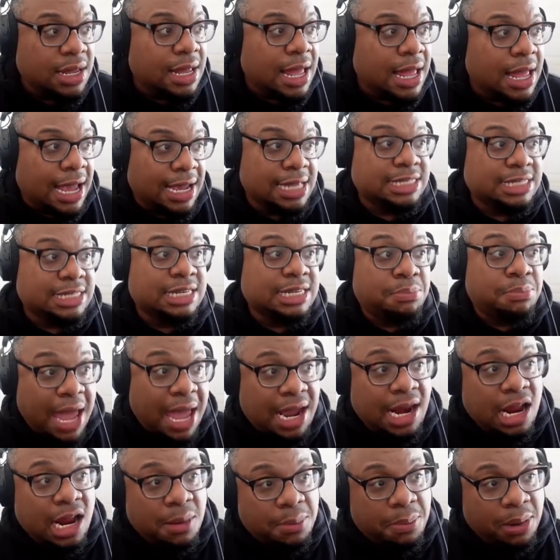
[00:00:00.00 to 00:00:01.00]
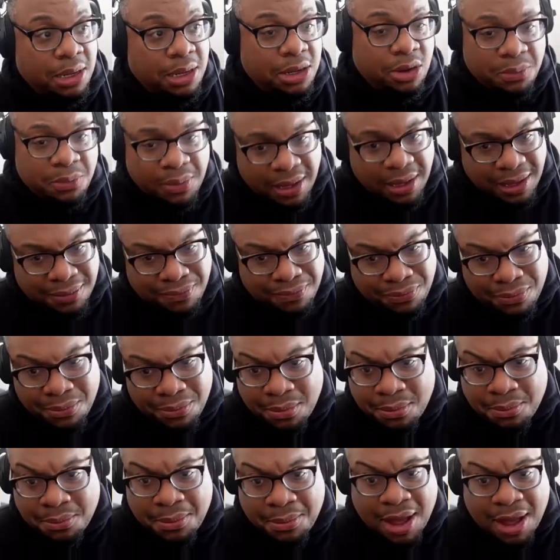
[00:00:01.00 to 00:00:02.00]
I guess backing up a little bit,
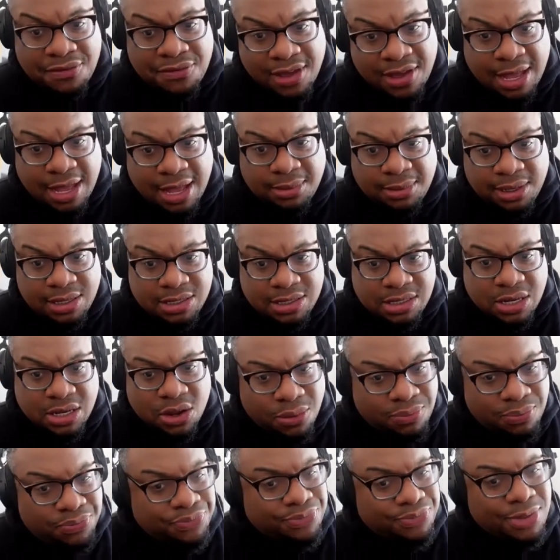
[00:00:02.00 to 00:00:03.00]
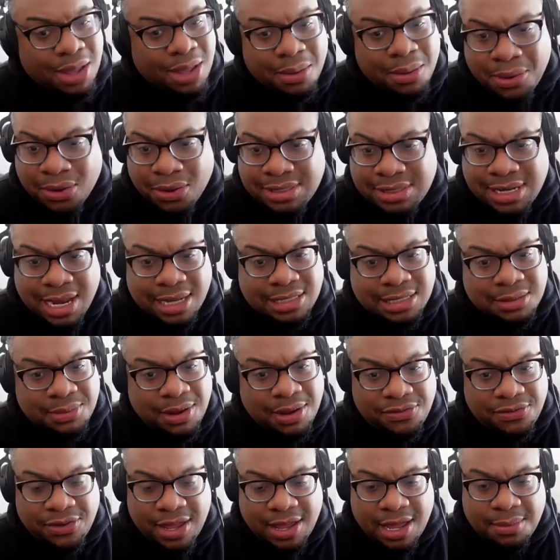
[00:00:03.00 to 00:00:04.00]
my family. So both sides of my
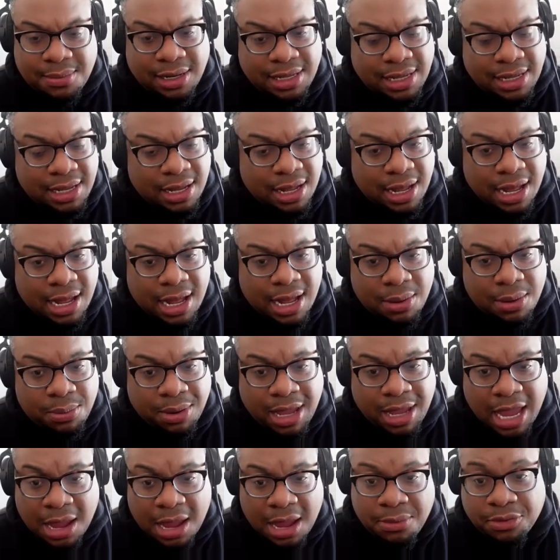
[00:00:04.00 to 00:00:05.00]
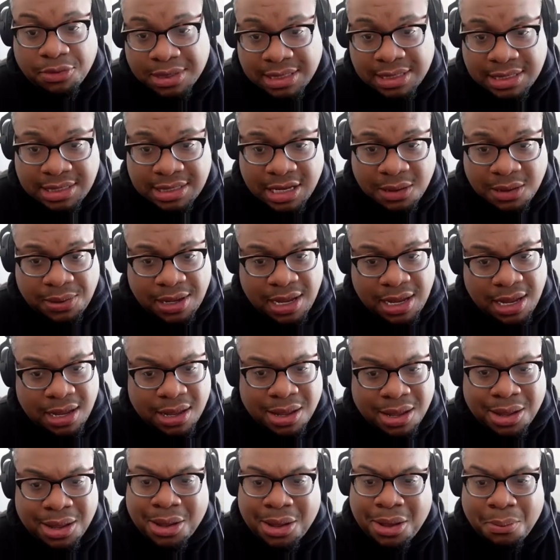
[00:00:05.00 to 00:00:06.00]
family um, came from Mississippi.
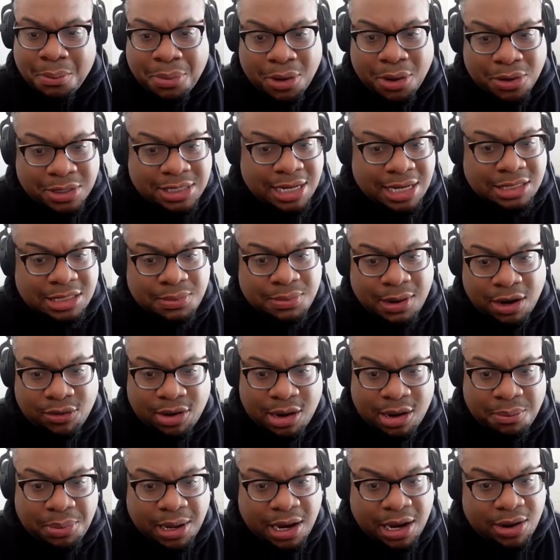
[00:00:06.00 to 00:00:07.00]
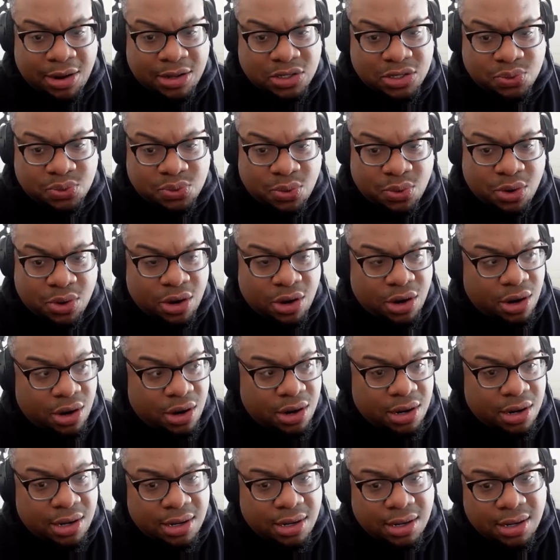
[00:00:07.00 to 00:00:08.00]
Both sets of my grandparents were,
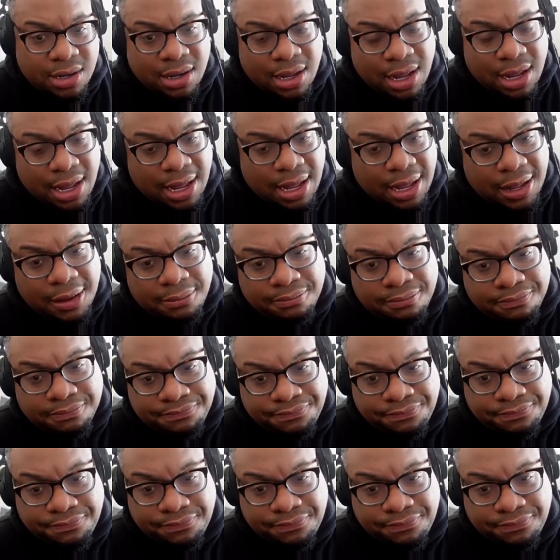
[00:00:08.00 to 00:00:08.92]
um,